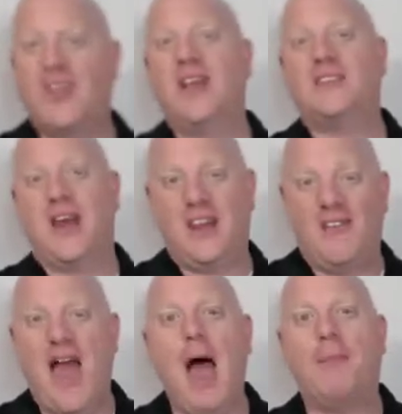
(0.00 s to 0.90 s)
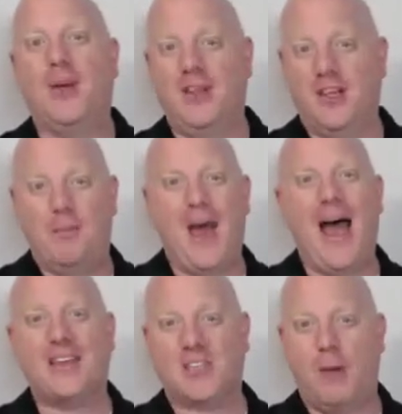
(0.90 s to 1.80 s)
things that have happened in the
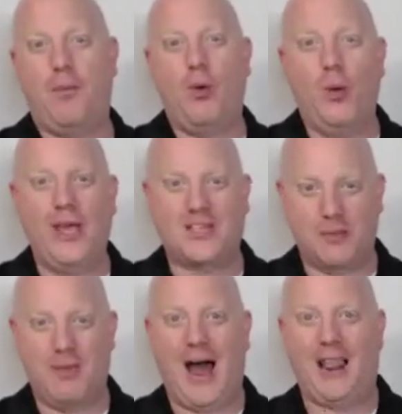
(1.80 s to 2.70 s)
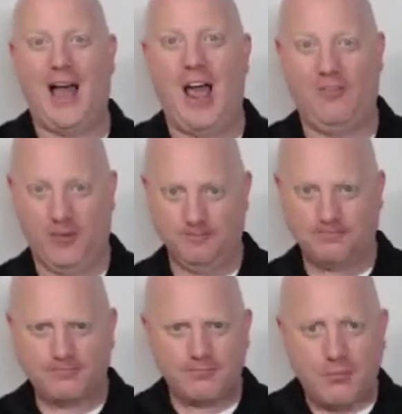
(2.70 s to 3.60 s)
past couple weeks in my life.
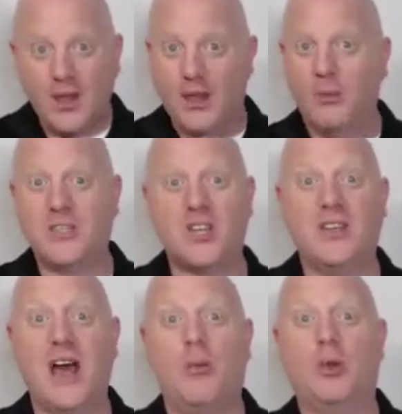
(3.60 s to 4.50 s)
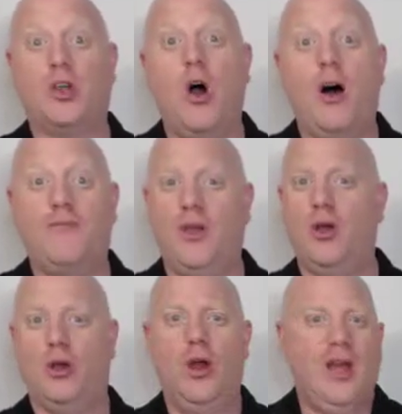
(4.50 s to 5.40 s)
Can we sit down with coffee,
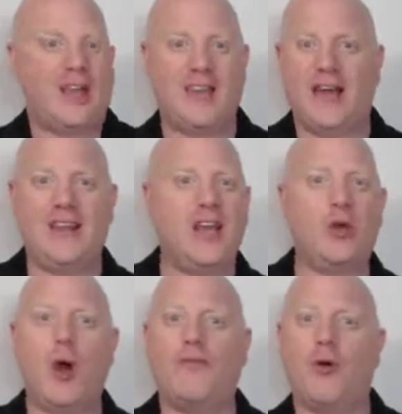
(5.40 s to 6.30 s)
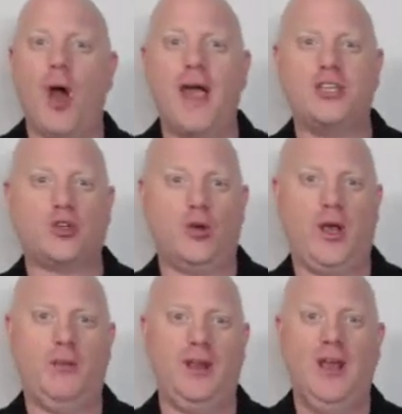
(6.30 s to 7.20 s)
or can I take you out for ice
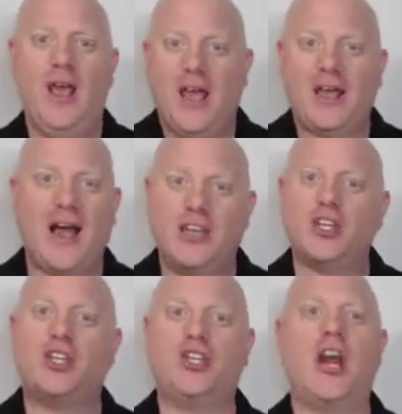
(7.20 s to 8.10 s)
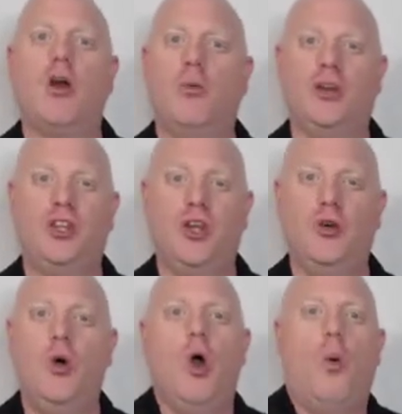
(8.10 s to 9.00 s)
cream and kind of share with
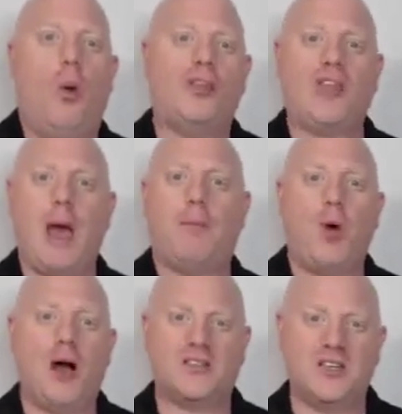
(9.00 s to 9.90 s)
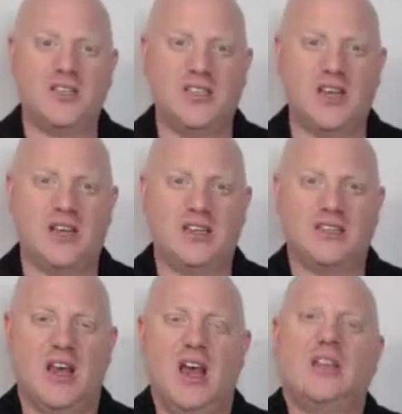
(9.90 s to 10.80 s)
you what that process
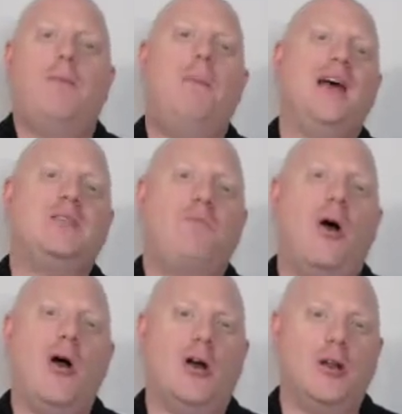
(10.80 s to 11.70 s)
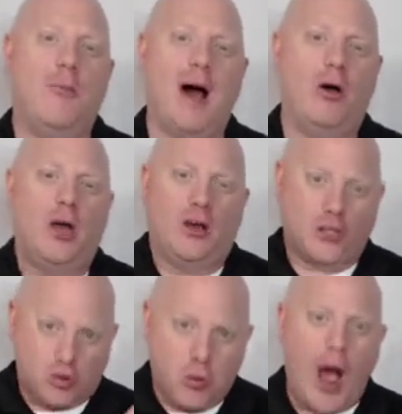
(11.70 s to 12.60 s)
is? The best part about
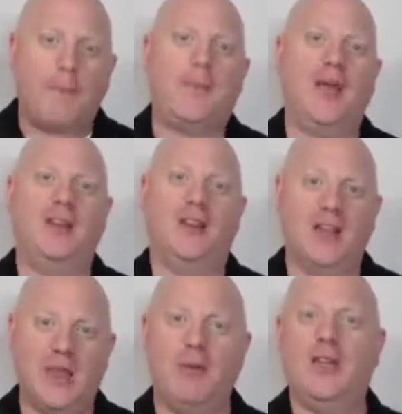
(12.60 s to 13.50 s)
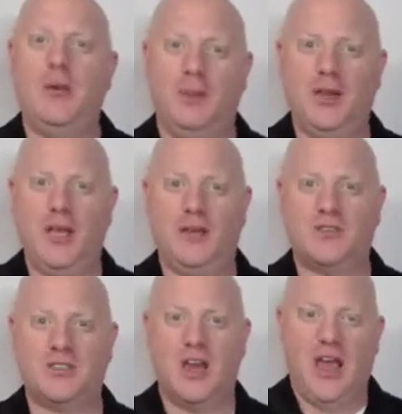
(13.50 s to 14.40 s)
dropping the limiting
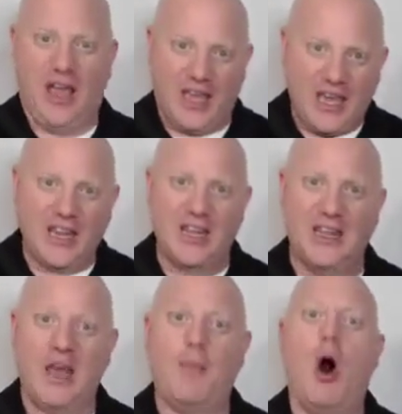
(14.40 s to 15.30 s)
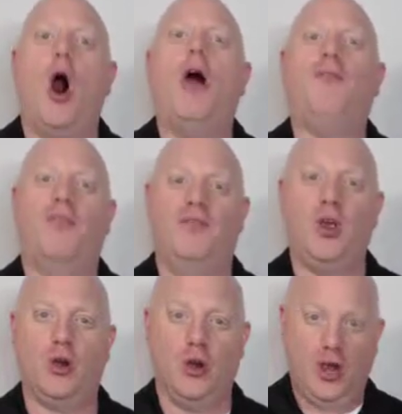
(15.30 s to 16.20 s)
beliefs and getting them off of
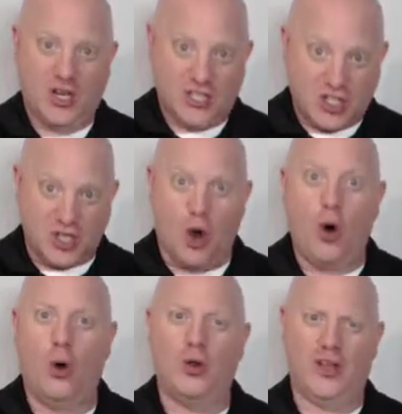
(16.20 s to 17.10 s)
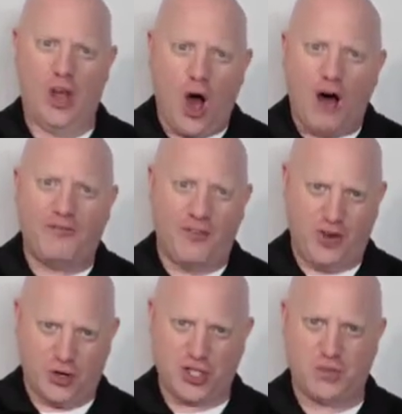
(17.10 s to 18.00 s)
your soul and off of
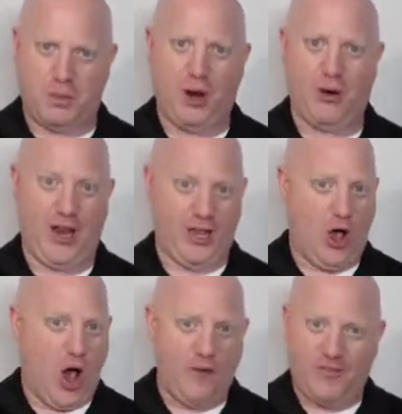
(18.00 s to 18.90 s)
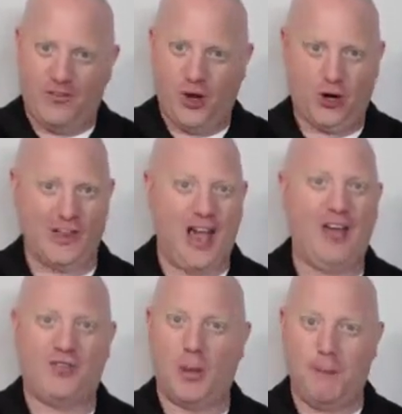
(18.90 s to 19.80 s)
your spirit and off of your
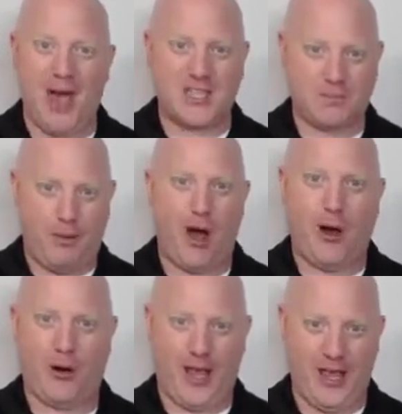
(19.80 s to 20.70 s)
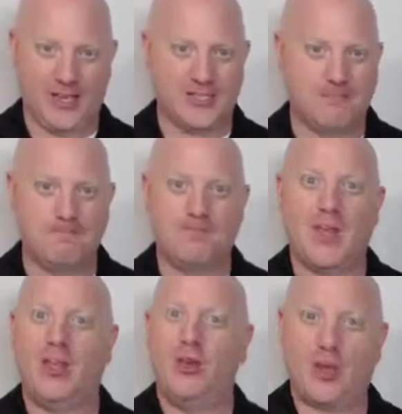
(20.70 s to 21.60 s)
life, the best part is
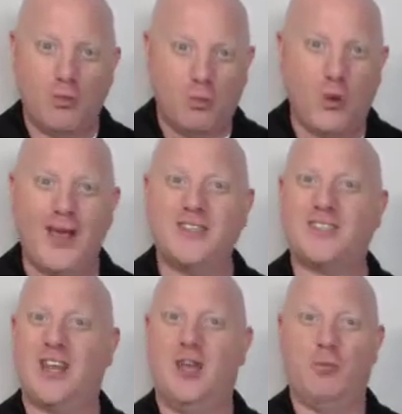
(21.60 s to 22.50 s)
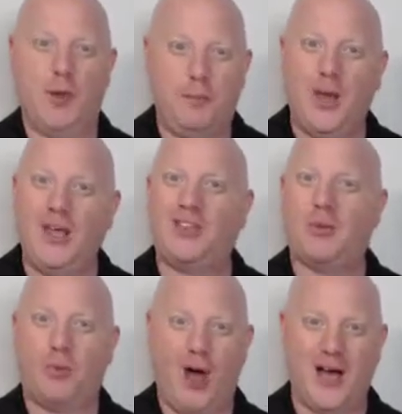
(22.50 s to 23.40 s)
you can rinse and repeat the
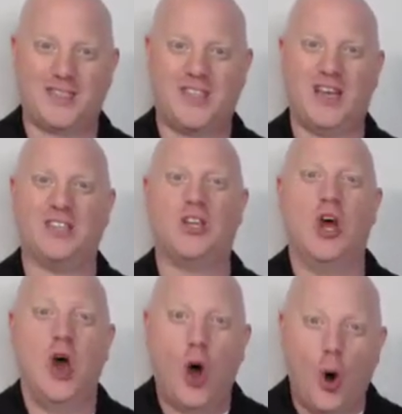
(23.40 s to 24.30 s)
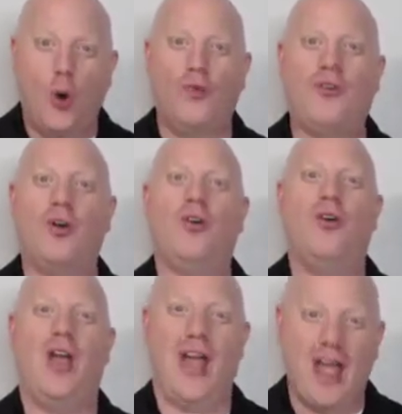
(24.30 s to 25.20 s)
process over
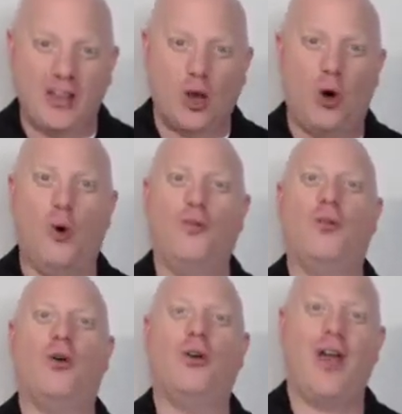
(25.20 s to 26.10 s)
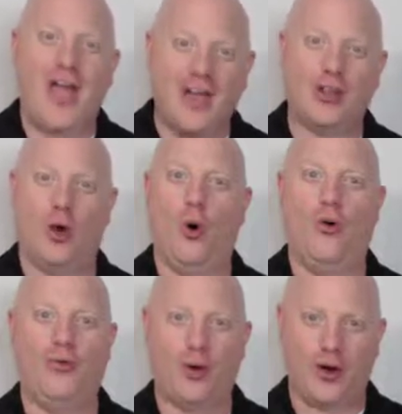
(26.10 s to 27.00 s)
and over and
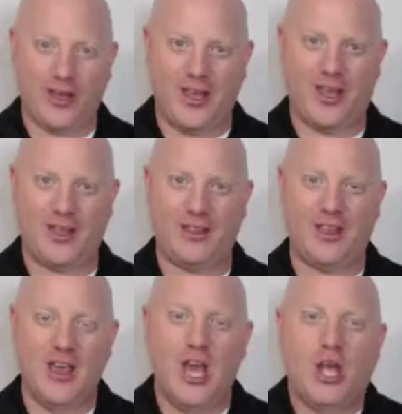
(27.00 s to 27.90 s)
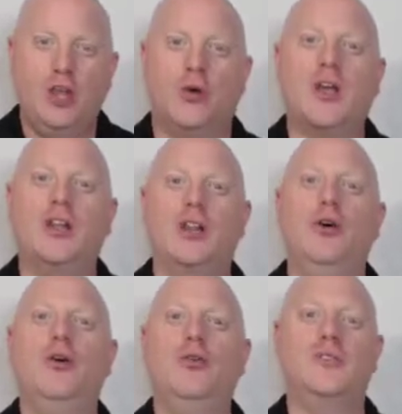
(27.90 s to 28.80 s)
over again. You can
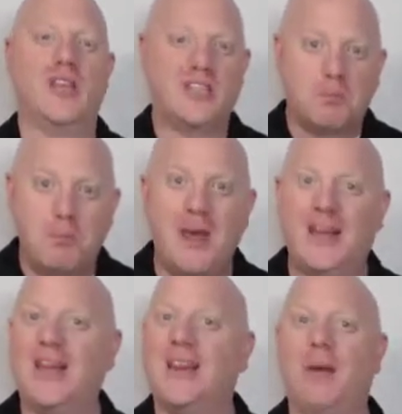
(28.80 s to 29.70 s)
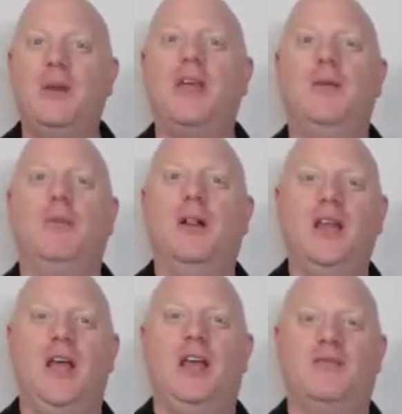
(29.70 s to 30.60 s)
lose as many limiting
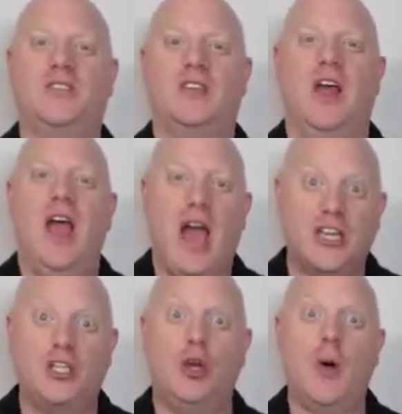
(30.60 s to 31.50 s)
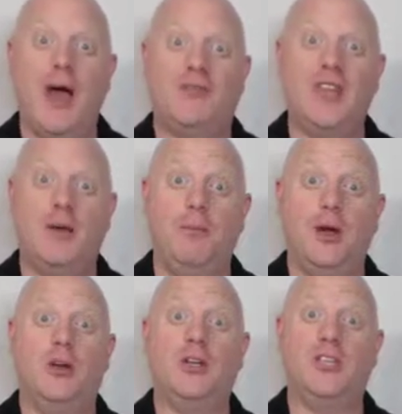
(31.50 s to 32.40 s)
beliefs as you have the
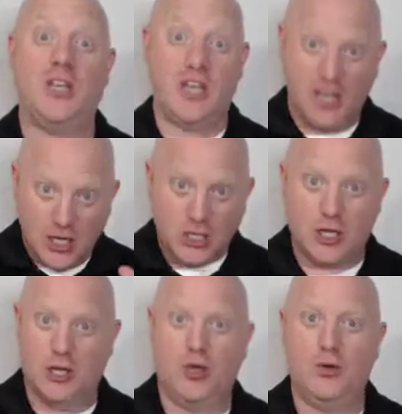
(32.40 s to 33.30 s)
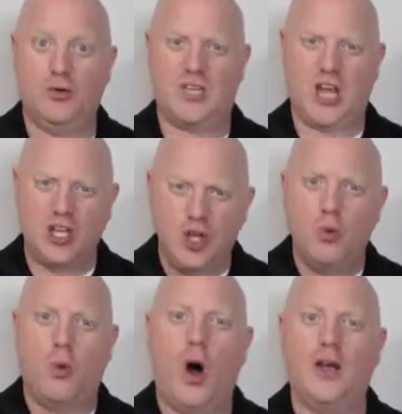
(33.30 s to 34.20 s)
ability to lose. And you
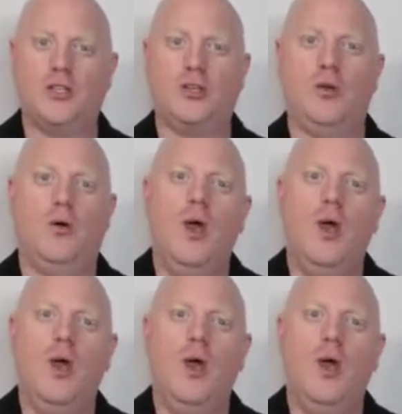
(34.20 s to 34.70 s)
want to,